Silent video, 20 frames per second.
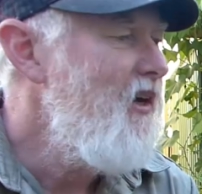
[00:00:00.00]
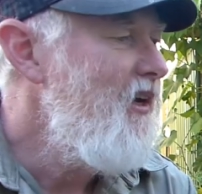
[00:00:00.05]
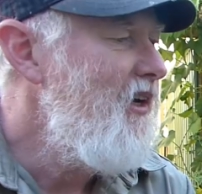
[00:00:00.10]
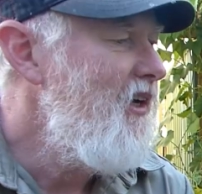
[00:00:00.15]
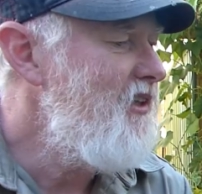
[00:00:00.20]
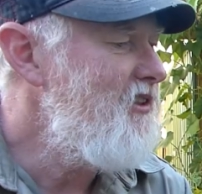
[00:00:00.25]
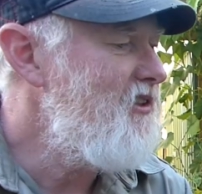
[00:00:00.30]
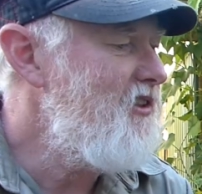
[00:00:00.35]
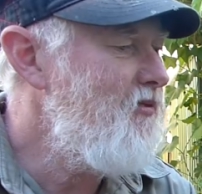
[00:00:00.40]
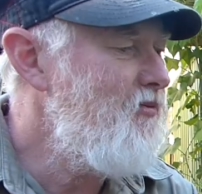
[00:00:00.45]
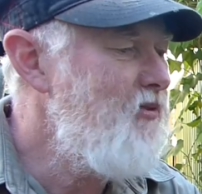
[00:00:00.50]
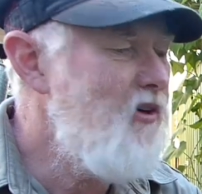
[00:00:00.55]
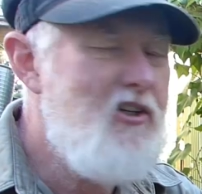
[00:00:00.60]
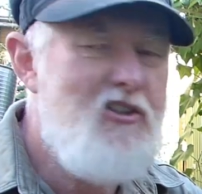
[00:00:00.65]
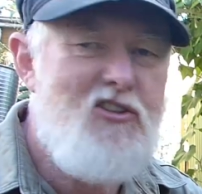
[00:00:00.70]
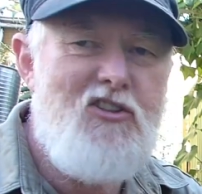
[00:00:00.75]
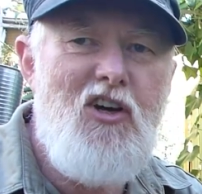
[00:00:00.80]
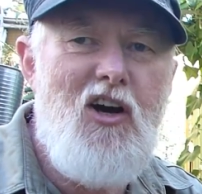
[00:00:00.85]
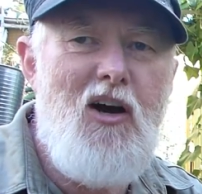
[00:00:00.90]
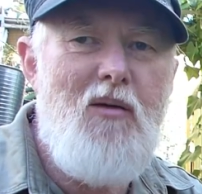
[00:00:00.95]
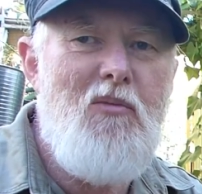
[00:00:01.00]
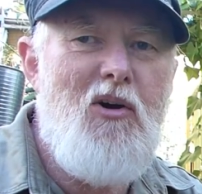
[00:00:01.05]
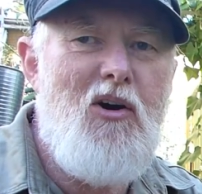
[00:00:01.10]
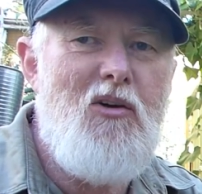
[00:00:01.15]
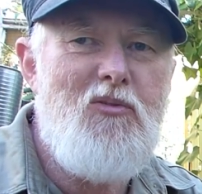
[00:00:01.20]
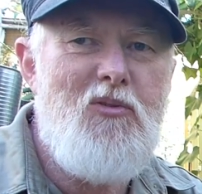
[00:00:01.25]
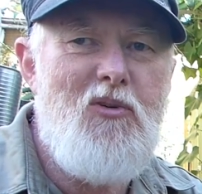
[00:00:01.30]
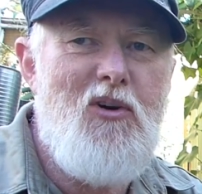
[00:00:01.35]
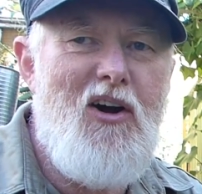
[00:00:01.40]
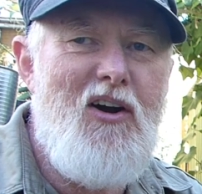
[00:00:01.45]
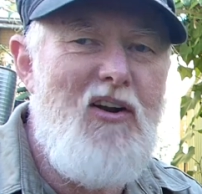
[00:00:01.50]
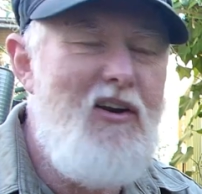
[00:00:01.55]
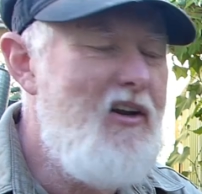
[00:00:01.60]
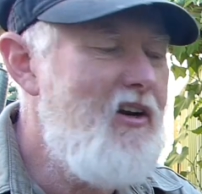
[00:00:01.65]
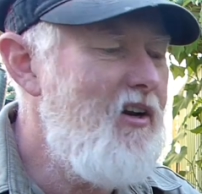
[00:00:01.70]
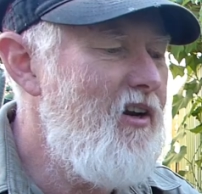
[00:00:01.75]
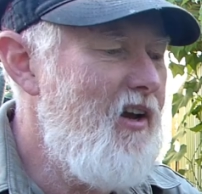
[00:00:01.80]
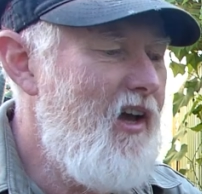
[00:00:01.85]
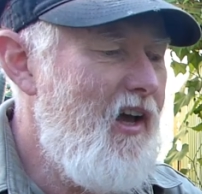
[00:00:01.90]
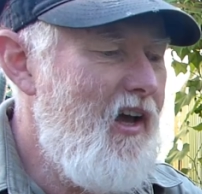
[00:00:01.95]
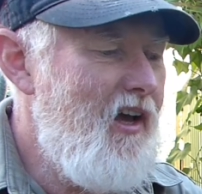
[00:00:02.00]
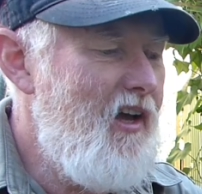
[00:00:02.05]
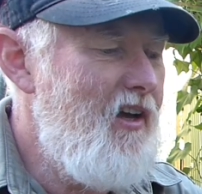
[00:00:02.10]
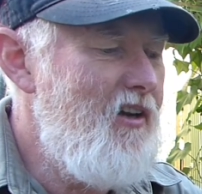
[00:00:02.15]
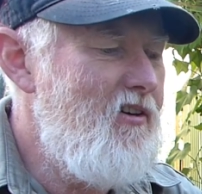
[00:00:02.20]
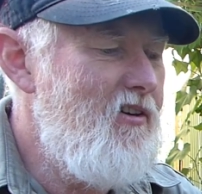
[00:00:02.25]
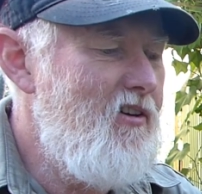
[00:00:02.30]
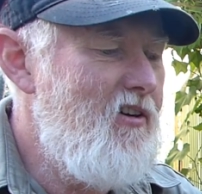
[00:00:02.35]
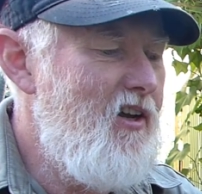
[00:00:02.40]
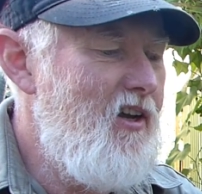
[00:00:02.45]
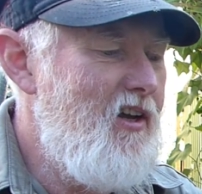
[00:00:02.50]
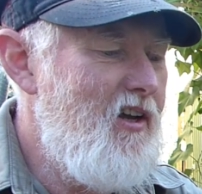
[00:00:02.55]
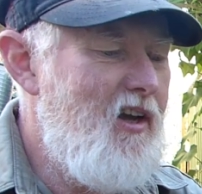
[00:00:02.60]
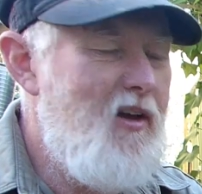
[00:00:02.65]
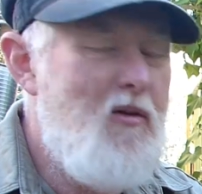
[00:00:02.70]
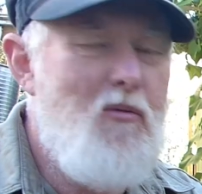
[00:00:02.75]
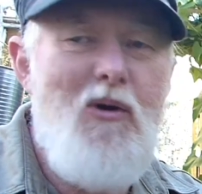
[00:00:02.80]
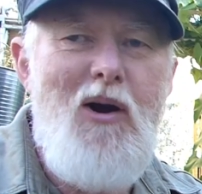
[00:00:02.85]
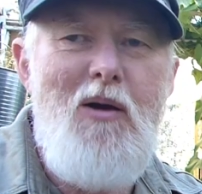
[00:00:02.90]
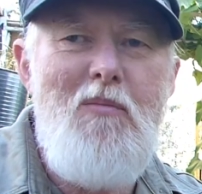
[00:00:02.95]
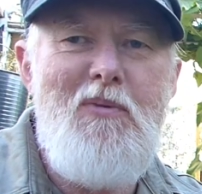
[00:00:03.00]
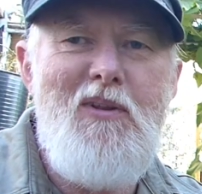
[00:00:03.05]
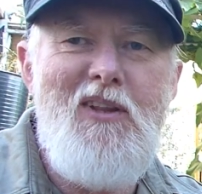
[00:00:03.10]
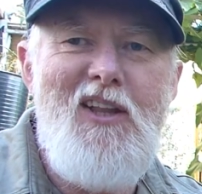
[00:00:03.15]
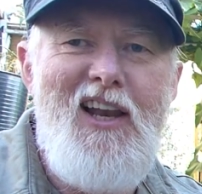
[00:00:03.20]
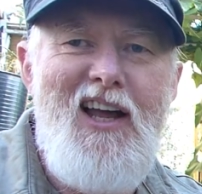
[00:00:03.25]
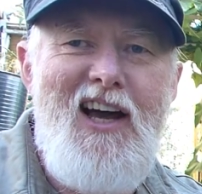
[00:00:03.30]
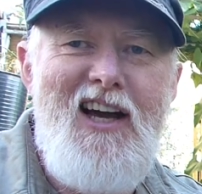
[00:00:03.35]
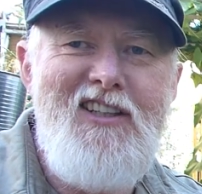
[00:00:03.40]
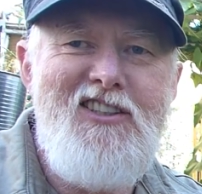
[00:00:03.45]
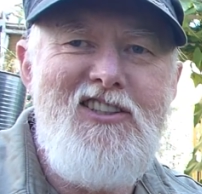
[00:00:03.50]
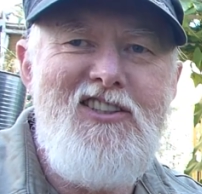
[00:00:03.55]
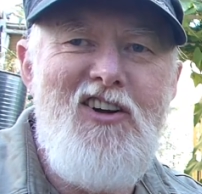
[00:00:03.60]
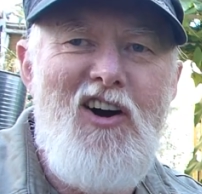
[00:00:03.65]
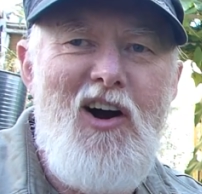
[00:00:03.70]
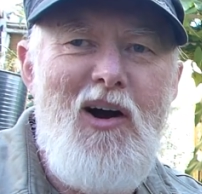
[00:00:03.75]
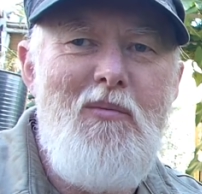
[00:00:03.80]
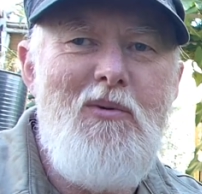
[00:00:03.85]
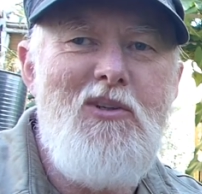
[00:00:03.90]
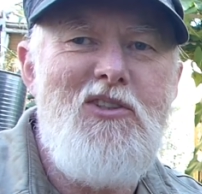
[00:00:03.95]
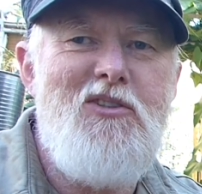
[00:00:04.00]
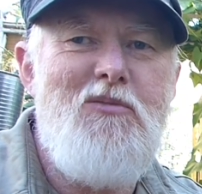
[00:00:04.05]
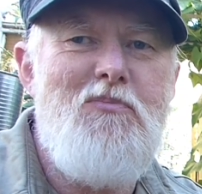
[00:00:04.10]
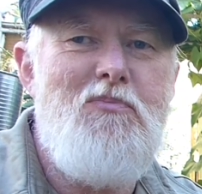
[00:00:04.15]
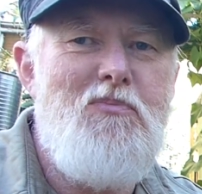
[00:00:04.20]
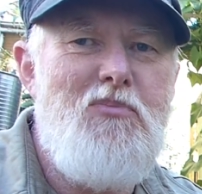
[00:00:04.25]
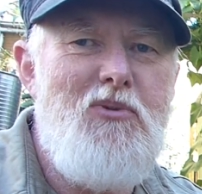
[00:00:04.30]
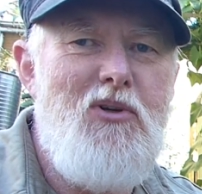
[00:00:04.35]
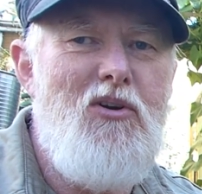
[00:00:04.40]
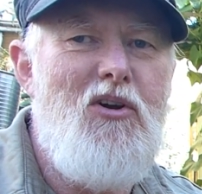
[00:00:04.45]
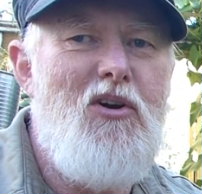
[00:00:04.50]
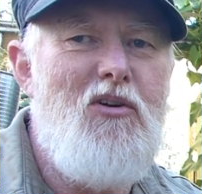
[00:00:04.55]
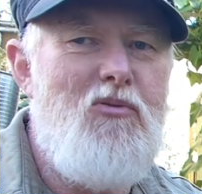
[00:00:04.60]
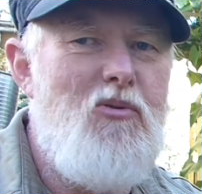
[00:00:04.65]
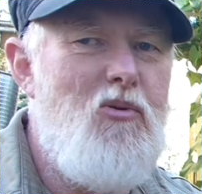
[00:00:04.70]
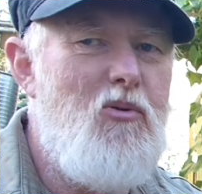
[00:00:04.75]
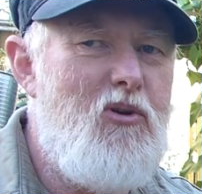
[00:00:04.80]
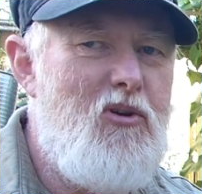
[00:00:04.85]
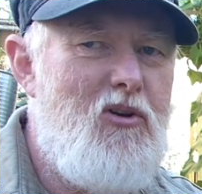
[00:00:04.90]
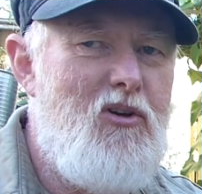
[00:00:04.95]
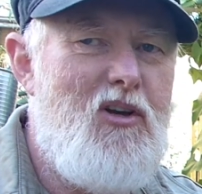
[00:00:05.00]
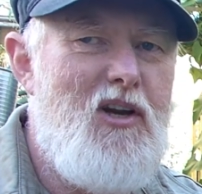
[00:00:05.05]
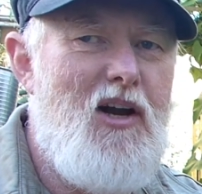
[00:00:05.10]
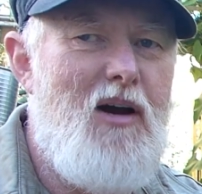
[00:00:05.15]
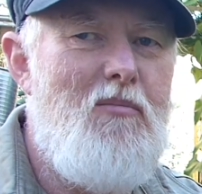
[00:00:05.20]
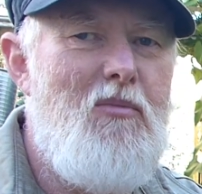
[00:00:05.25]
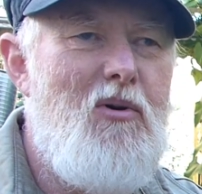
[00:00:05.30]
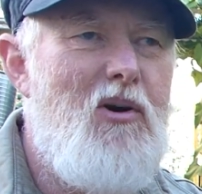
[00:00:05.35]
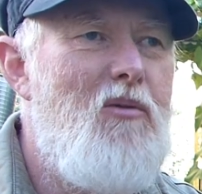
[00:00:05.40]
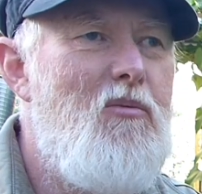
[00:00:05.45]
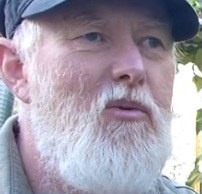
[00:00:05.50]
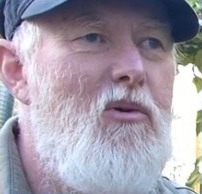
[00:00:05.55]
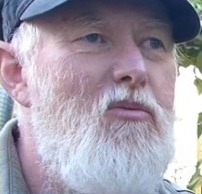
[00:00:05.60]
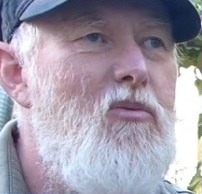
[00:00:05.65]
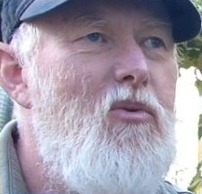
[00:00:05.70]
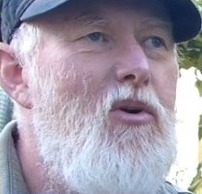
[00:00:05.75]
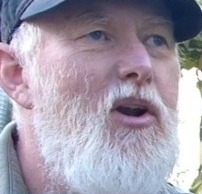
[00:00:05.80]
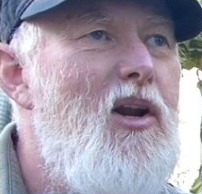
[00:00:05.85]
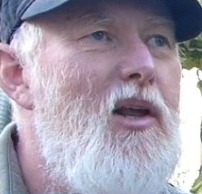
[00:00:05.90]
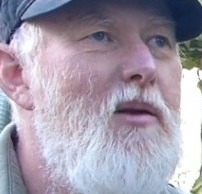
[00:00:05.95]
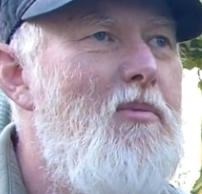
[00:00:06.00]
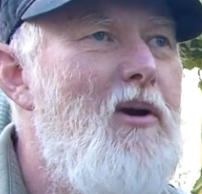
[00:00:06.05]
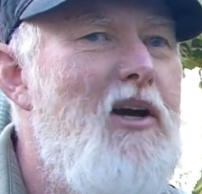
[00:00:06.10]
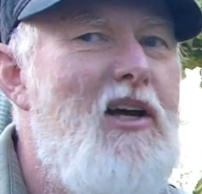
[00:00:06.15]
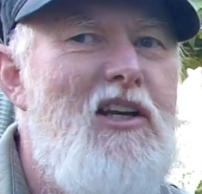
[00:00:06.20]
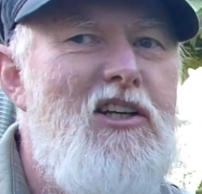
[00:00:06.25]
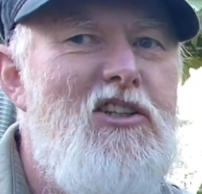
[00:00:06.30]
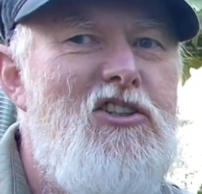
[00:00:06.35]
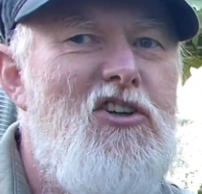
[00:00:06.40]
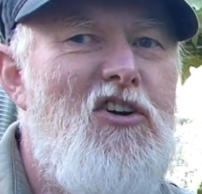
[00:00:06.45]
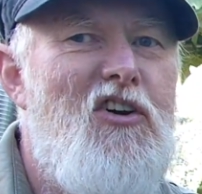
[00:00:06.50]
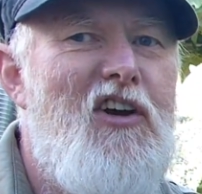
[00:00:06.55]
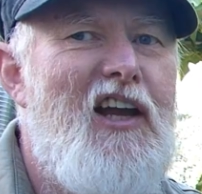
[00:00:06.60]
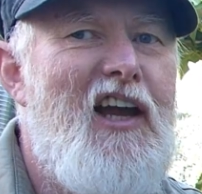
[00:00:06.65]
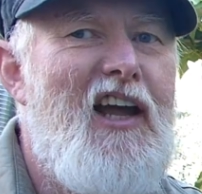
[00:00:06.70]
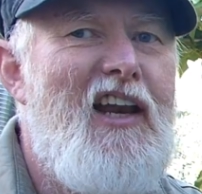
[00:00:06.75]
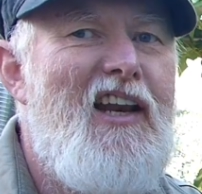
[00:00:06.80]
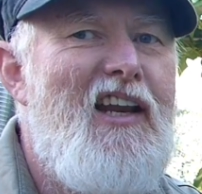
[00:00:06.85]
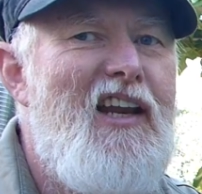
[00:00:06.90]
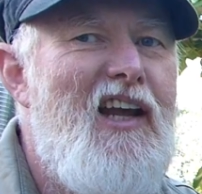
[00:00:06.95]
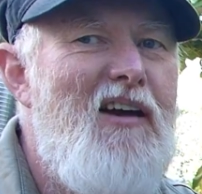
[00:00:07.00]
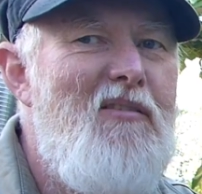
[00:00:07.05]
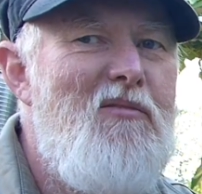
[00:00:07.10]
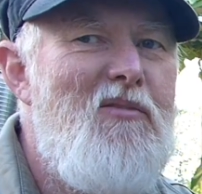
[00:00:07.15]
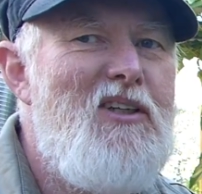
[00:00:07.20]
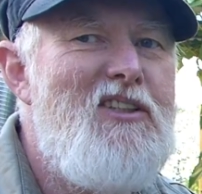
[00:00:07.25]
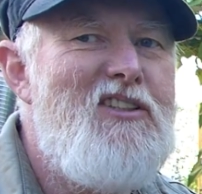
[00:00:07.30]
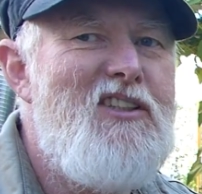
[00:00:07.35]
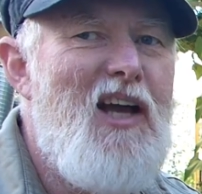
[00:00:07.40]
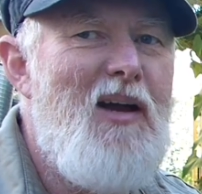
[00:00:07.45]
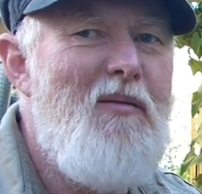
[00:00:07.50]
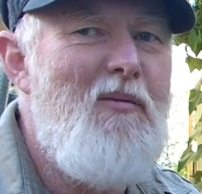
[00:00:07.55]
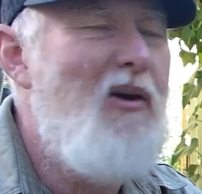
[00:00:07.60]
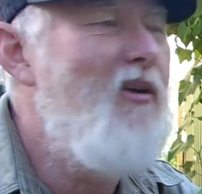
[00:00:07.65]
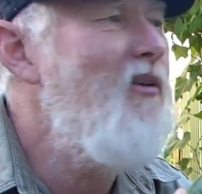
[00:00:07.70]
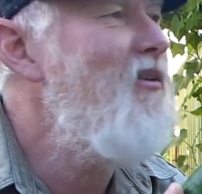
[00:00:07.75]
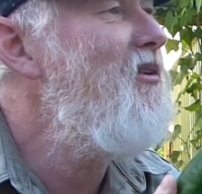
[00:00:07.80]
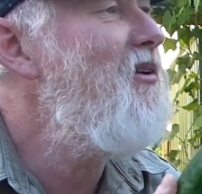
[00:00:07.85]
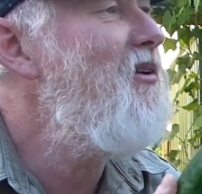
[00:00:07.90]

It's the first time I've grown it, and it won't be the last time. It's a beautiful cucumber and we've really been enjoying it. Haven't we, Samuel?